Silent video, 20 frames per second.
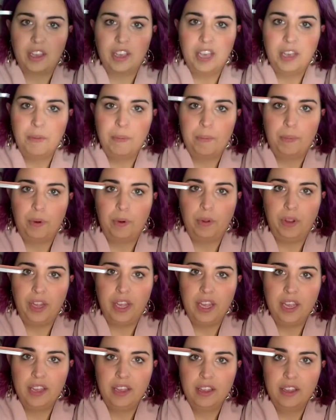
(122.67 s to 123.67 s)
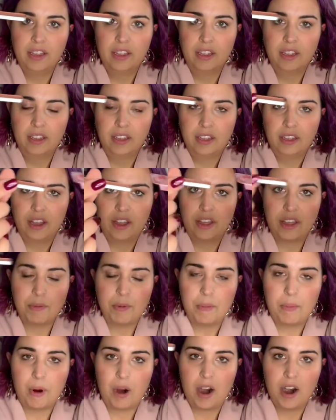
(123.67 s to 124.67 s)
keep pulling them
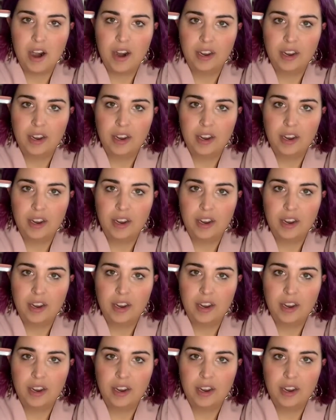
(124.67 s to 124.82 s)
apart